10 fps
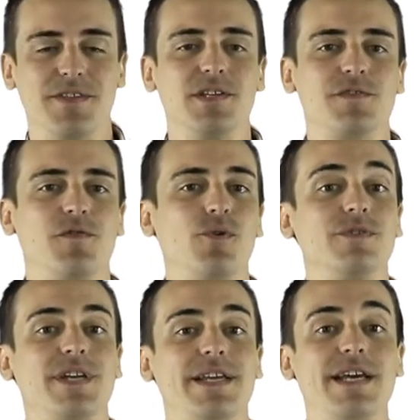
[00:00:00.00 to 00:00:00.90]
This
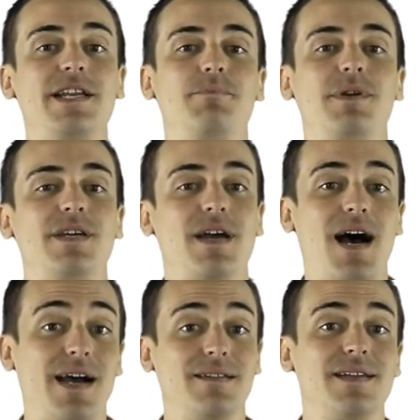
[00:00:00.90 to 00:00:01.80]
full 1080p
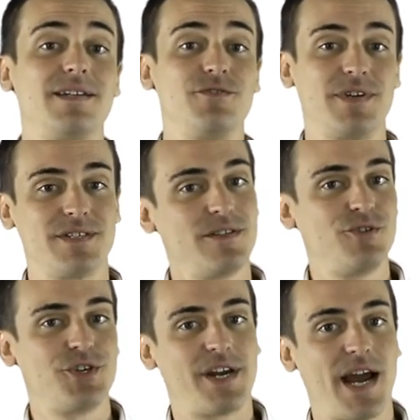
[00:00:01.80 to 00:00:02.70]
high lens
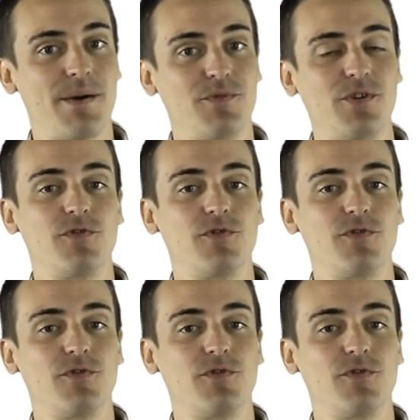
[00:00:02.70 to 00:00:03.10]
resolution camera